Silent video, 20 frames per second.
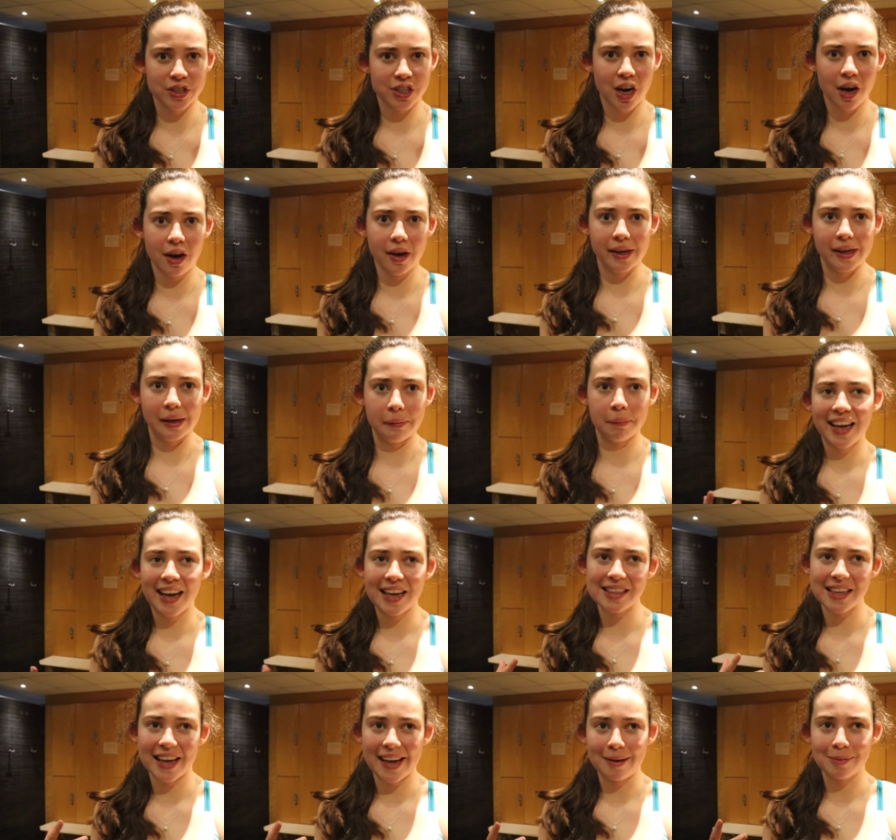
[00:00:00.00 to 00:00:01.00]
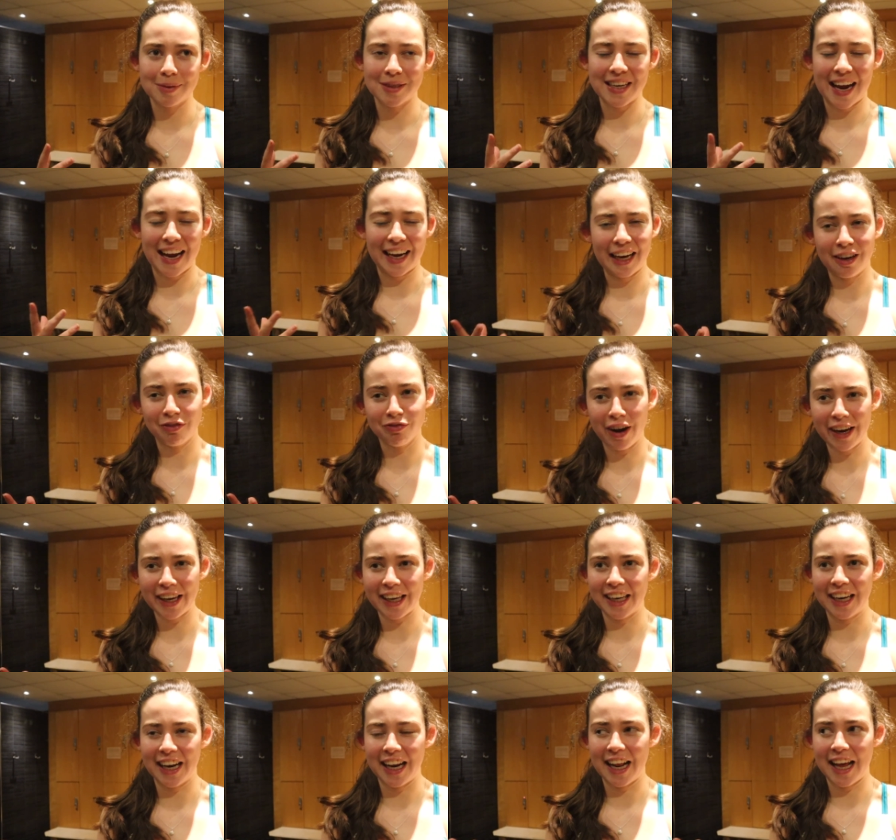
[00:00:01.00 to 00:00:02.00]
time. Yes, I am snacking
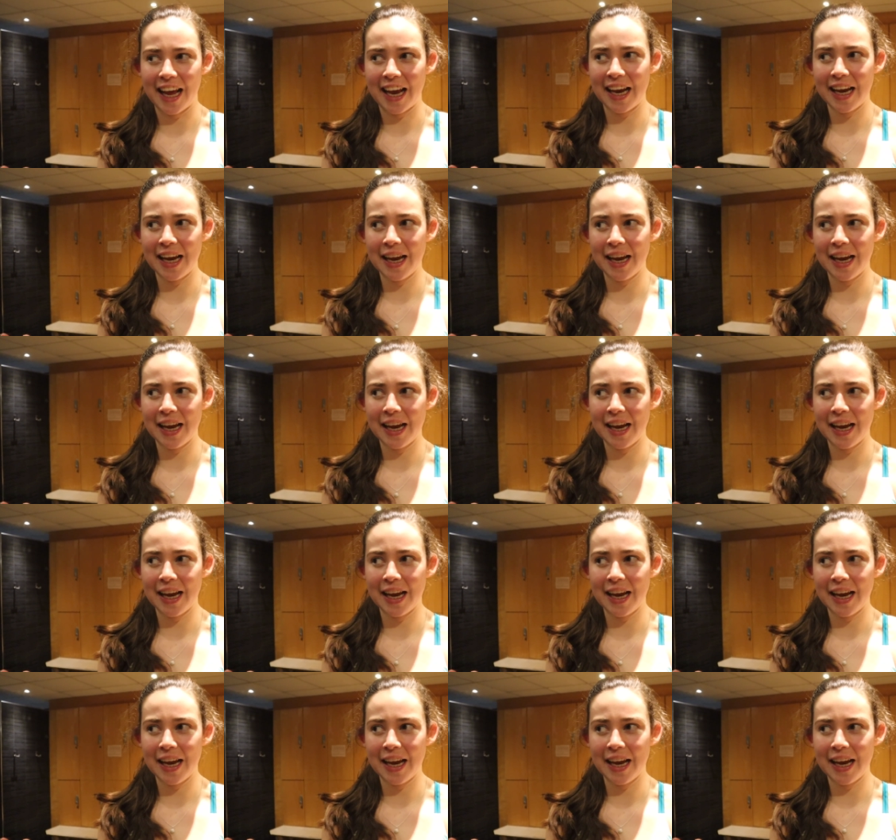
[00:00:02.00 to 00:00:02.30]
regularly,